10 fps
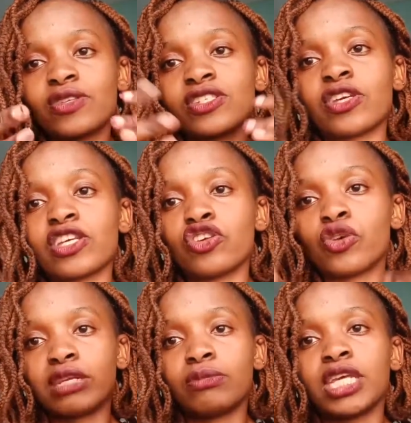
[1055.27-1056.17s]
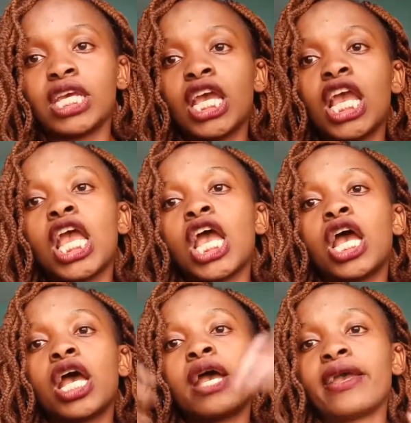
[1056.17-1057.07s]
I was doing you and me.
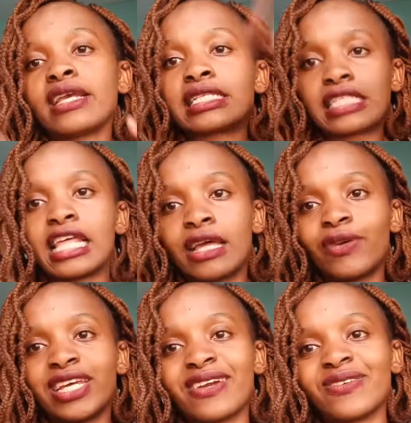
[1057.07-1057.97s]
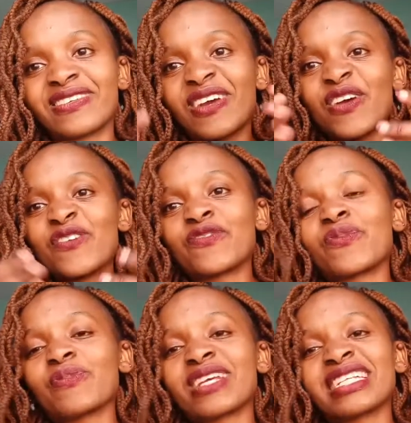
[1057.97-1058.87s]
It's the other way around.
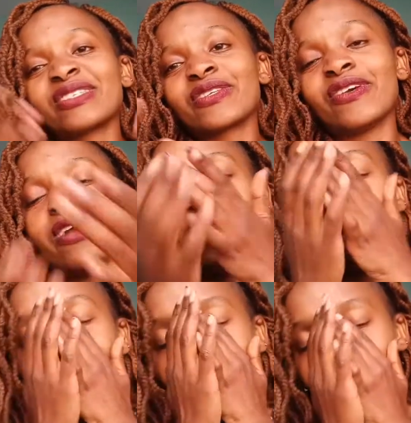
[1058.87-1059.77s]
From me to you.